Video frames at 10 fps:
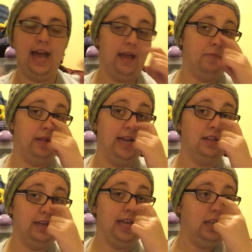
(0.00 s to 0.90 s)
I
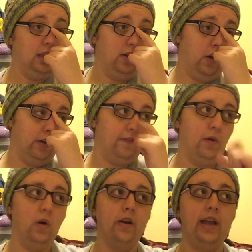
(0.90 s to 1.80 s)
planned on getting the yarn
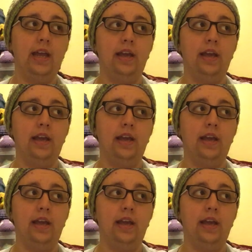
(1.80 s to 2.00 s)
for